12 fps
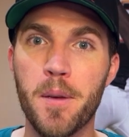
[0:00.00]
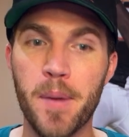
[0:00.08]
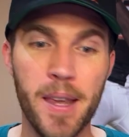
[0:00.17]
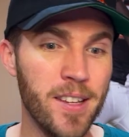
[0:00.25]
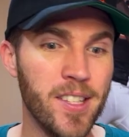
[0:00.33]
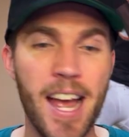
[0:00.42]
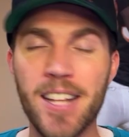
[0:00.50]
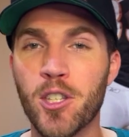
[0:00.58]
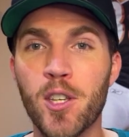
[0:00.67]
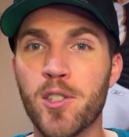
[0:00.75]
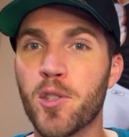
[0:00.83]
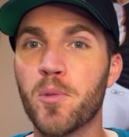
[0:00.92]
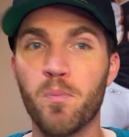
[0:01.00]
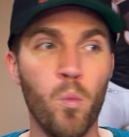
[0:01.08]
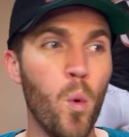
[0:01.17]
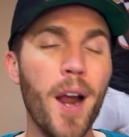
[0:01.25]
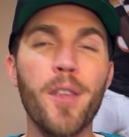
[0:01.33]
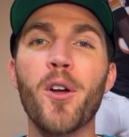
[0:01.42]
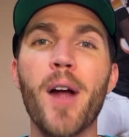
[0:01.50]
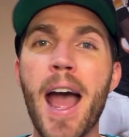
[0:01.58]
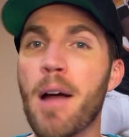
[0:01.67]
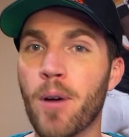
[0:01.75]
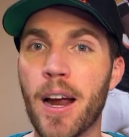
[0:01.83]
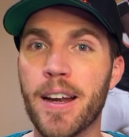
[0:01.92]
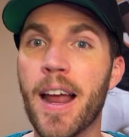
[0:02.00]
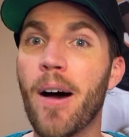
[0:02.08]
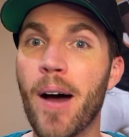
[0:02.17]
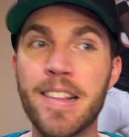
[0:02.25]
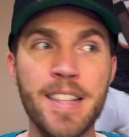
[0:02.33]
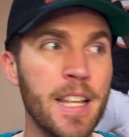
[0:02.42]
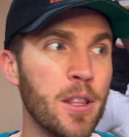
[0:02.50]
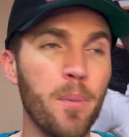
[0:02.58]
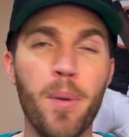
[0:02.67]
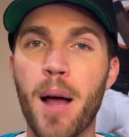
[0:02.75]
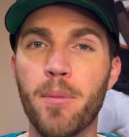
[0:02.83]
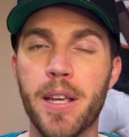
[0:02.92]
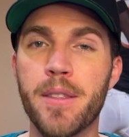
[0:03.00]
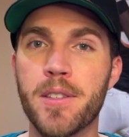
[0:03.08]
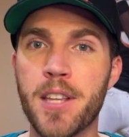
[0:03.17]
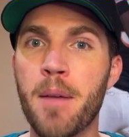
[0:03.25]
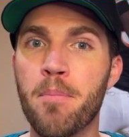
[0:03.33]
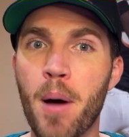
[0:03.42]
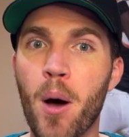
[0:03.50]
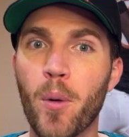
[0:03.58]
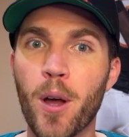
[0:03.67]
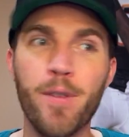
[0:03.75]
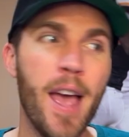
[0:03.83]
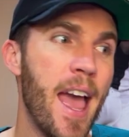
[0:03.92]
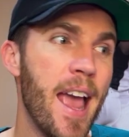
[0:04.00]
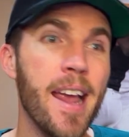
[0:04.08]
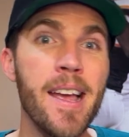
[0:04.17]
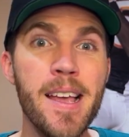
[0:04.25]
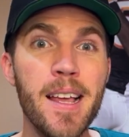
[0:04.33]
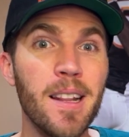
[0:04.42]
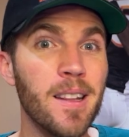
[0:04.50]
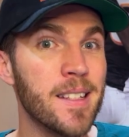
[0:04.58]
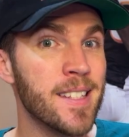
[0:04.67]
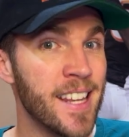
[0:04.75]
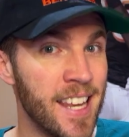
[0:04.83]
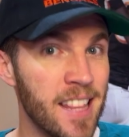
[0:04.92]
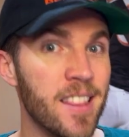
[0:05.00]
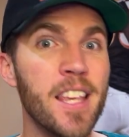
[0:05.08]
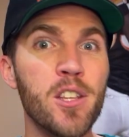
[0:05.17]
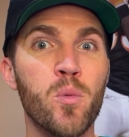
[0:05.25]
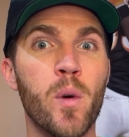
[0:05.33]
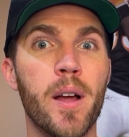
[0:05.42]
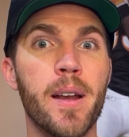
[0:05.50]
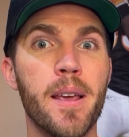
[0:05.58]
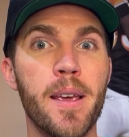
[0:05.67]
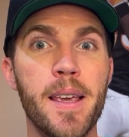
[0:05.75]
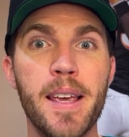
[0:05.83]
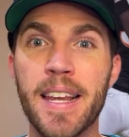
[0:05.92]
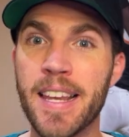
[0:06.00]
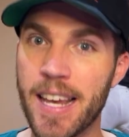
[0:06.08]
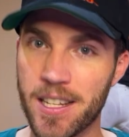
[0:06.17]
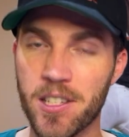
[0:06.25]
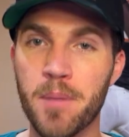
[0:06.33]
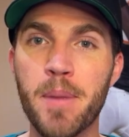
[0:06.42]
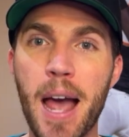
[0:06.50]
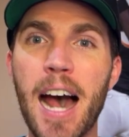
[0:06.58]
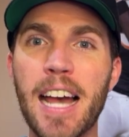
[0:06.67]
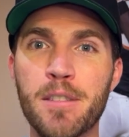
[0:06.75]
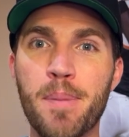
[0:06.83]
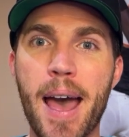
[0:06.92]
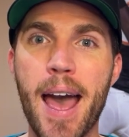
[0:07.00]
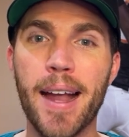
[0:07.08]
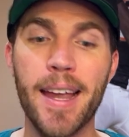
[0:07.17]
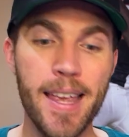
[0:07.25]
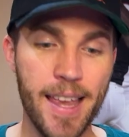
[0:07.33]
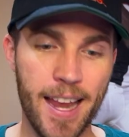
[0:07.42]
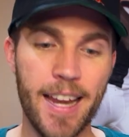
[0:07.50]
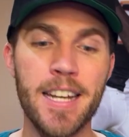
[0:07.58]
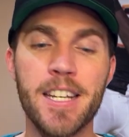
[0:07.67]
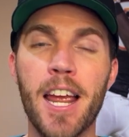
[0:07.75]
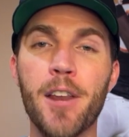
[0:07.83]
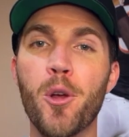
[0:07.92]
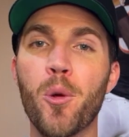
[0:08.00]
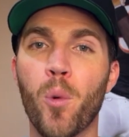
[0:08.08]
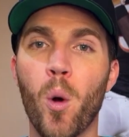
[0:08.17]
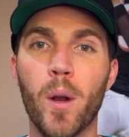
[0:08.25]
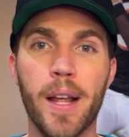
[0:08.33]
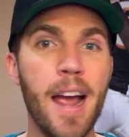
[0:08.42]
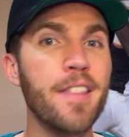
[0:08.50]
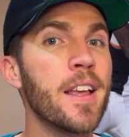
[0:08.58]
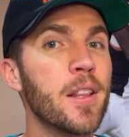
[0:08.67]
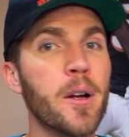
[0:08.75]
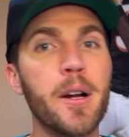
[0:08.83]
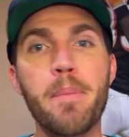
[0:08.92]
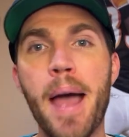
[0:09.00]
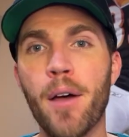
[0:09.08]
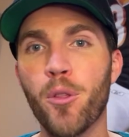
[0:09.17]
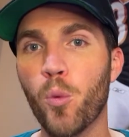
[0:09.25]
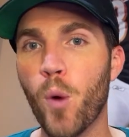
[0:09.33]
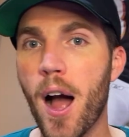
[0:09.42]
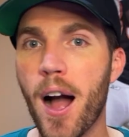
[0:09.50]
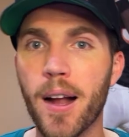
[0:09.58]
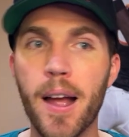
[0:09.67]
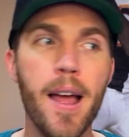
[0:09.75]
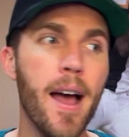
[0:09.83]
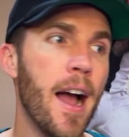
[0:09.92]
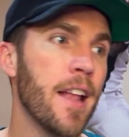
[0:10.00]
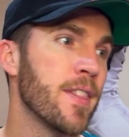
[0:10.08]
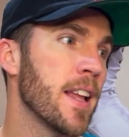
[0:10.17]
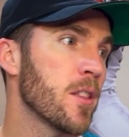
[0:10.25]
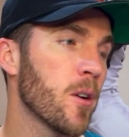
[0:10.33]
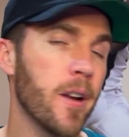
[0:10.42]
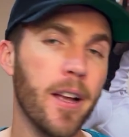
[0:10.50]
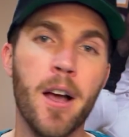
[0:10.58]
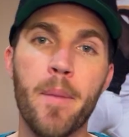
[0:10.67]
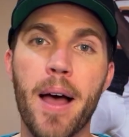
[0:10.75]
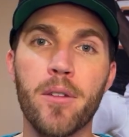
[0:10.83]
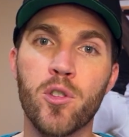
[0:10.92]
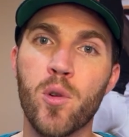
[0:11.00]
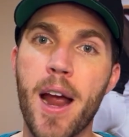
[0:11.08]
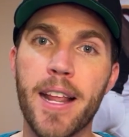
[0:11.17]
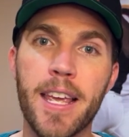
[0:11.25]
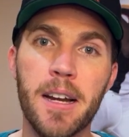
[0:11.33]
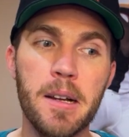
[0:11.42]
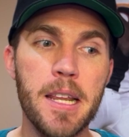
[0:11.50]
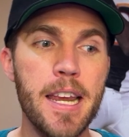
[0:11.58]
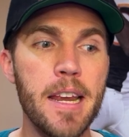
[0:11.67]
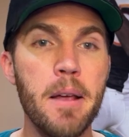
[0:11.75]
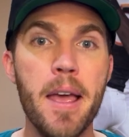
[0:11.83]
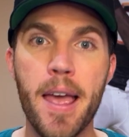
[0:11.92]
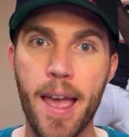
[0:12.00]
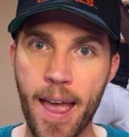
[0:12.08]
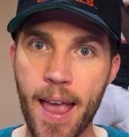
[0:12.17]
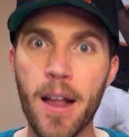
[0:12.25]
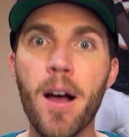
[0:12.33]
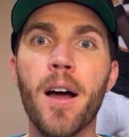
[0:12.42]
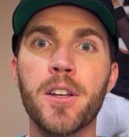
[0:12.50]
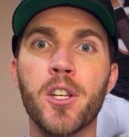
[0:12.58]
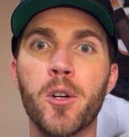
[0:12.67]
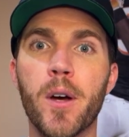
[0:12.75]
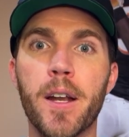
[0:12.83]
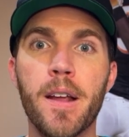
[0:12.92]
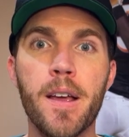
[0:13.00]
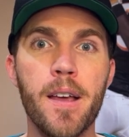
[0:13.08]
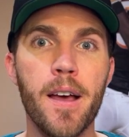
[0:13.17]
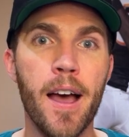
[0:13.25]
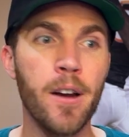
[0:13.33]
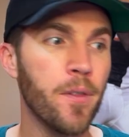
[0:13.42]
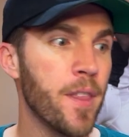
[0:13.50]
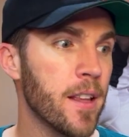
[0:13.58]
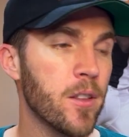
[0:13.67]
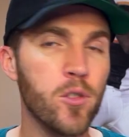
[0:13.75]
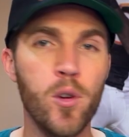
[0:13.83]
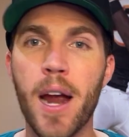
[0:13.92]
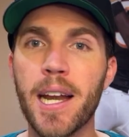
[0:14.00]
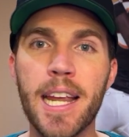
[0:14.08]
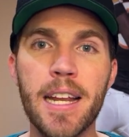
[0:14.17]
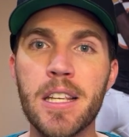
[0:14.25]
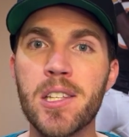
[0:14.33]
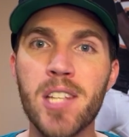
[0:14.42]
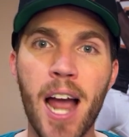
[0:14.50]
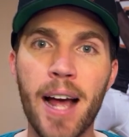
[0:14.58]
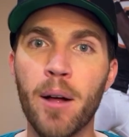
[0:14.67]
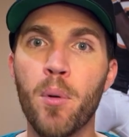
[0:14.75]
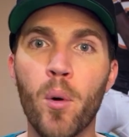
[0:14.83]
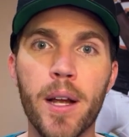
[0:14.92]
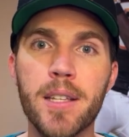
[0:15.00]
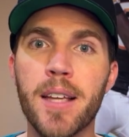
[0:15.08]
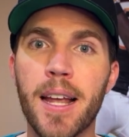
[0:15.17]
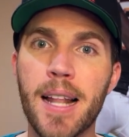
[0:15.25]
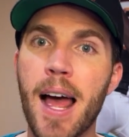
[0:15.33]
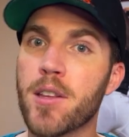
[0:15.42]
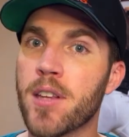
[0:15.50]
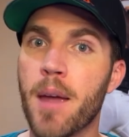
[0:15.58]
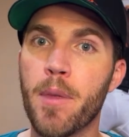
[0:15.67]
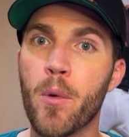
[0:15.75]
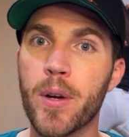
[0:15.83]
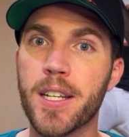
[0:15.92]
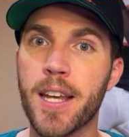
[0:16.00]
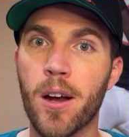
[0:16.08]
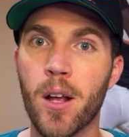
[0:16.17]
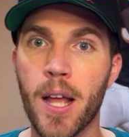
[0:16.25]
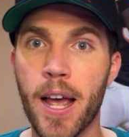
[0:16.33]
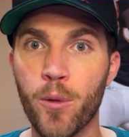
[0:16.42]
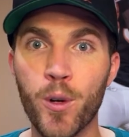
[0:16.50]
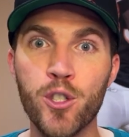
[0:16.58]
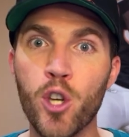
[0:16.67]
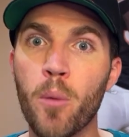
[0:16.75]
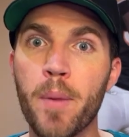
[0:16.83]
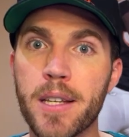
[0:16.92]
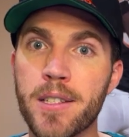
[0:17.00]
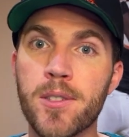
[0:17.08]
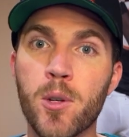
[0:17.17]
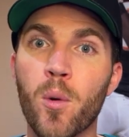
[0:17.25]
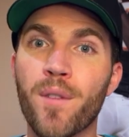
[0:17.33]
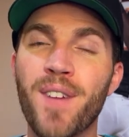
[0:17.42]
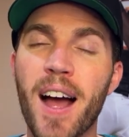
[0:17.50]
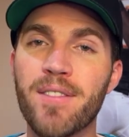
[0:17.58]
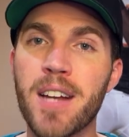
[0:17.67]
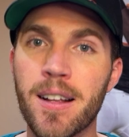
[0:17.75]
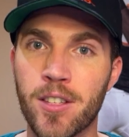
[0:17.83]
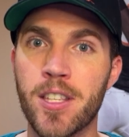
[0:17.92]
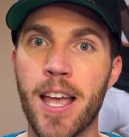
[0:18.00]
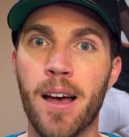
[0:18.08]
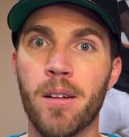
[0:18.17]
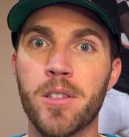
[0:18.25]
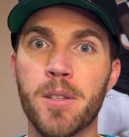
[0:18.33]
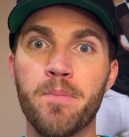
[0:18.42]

Because that's just where they're at right now. I think they're probably in the same boat of, hey, let's get this one, get some guys back, and continue rolling. I think they're going to pound the rock. I think they're going to come out and try to get a lead, hang on to it. I don't think they're trying to get any style points like last time they went to Carolina when Joe Mixon scored 5 touchdowns.